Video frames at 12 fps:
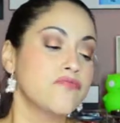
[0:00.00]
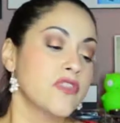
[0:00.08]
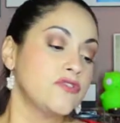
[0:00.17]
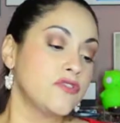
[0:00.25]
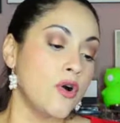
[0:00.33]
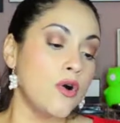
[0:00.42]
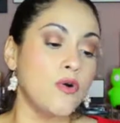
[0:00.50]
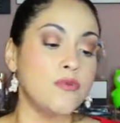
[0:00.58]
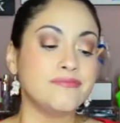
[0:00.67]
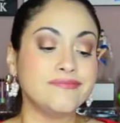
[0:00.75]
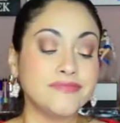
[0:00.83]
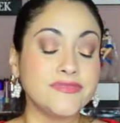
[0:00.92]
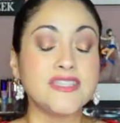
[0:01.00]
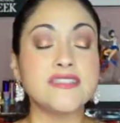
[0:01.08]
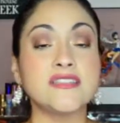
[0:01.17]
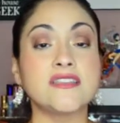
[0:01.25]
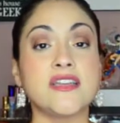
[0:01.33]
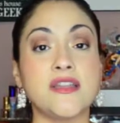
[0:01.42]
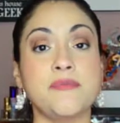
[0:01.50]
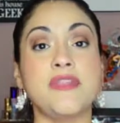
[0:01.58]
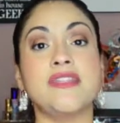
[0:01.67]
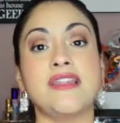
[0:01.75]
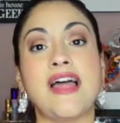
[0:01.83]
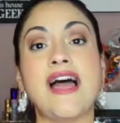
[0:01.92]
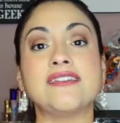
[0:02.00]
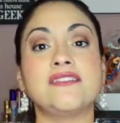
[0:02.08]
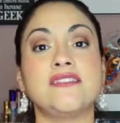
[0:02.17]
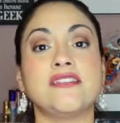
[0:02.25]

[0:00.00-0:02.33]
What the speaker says: So this is going to be the last